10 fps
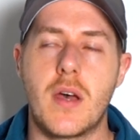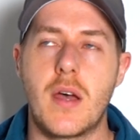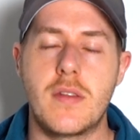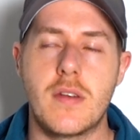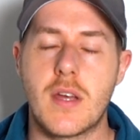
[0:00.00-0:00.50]

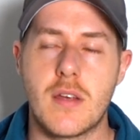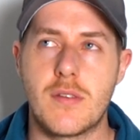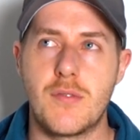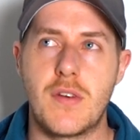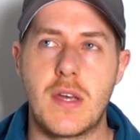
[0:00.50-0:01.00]
I did a
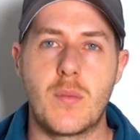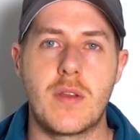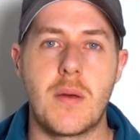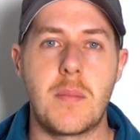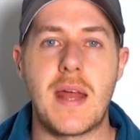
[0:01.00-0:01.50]
custom fitting
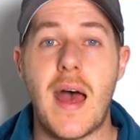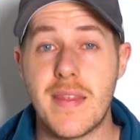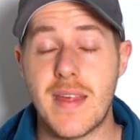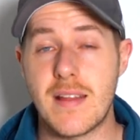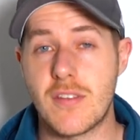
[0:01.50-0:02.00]
with them, and
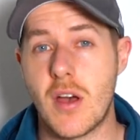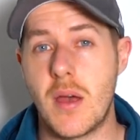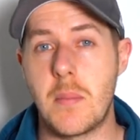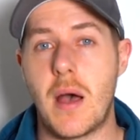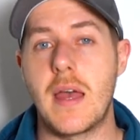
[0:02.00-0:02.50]
at that
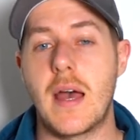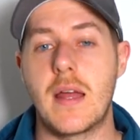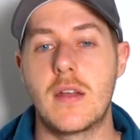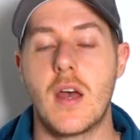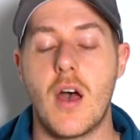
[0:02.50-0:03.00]
time I
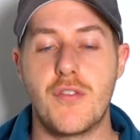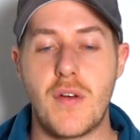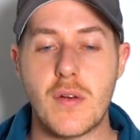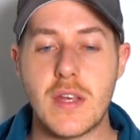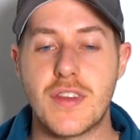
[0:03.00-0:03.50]
had a
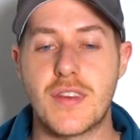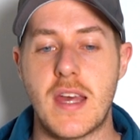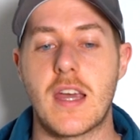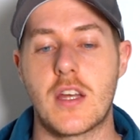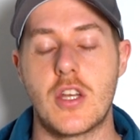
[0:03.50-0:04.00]
very
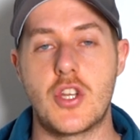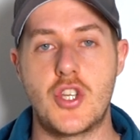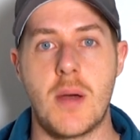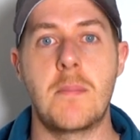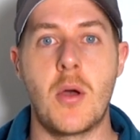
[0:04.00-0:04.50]
thick
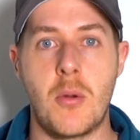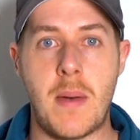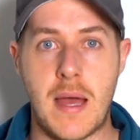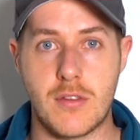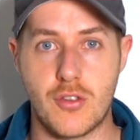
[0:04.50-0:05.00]
Jumbo
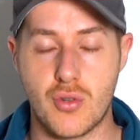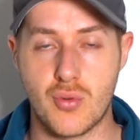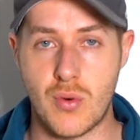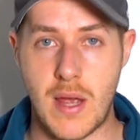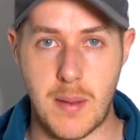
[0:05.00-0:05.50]
Max
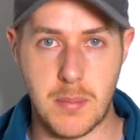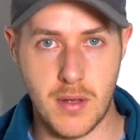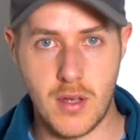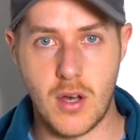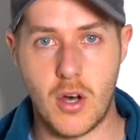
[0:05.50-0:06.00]
grip
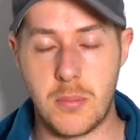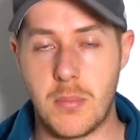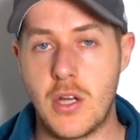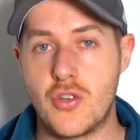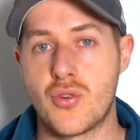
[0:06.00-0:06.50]
on
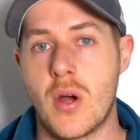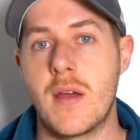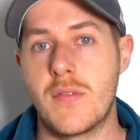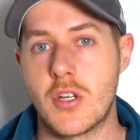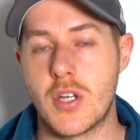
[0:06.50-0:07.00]
my
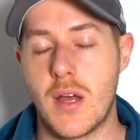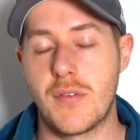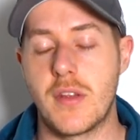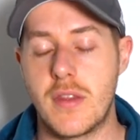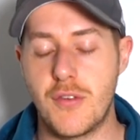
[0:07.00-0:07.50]
driver
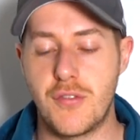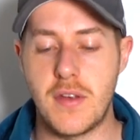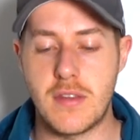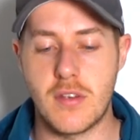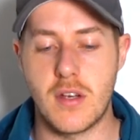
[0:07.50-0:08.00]
shaft, and the
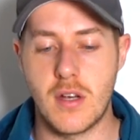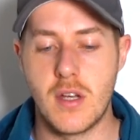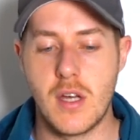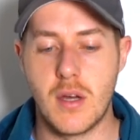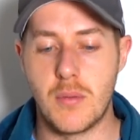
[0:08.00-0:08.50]
fitter,
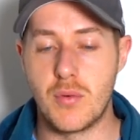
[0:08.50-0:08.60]
a